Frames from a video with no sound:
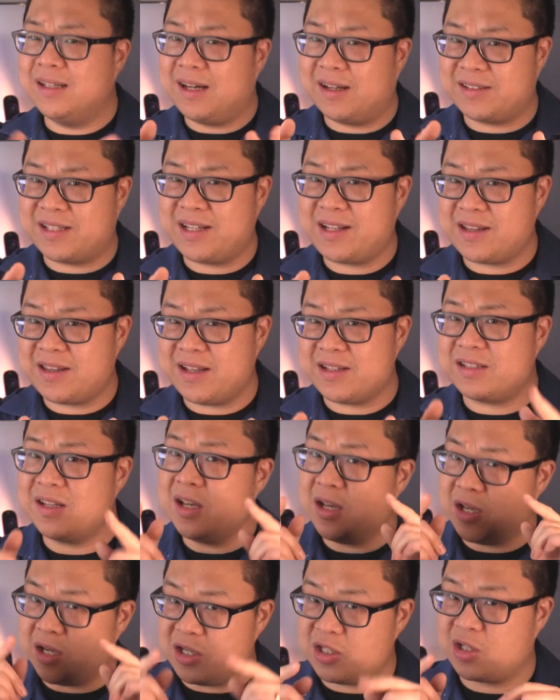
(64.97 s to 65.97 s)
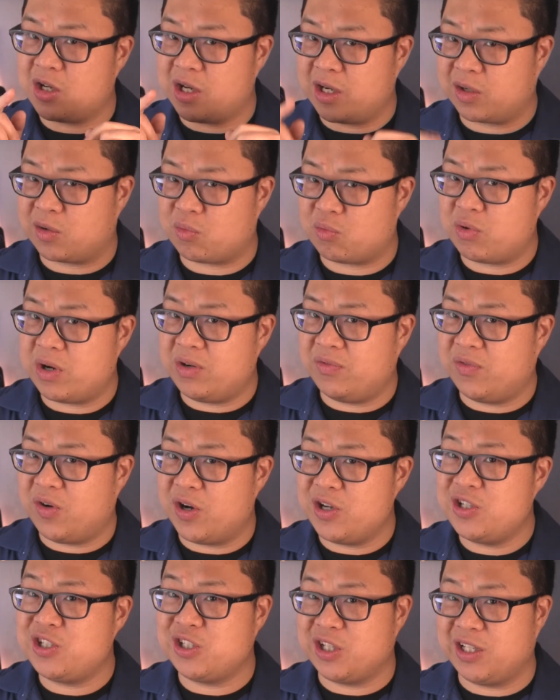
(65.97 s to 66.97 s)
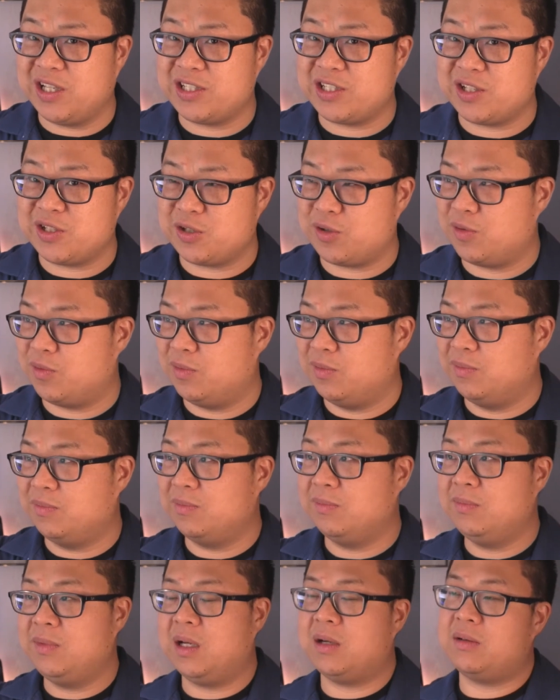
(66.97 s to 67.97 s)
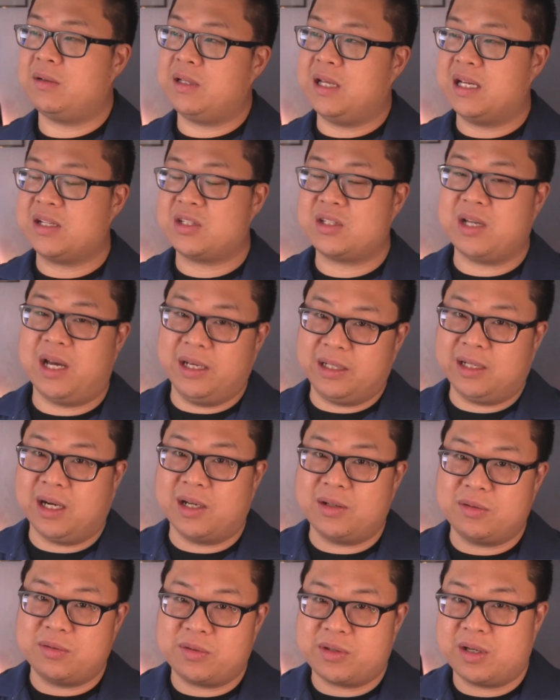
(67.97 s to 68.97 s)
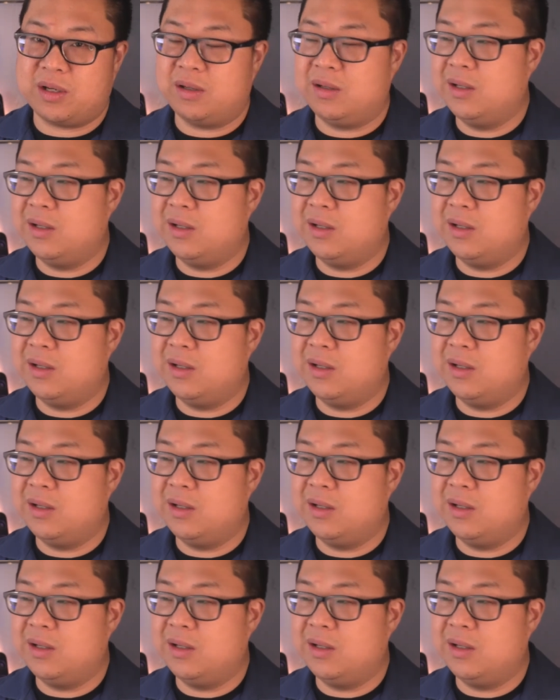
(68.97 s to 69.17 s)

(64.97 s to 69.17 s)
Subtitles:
I'll tell you this, he's got a great voice to listen to. Yes, I can't do the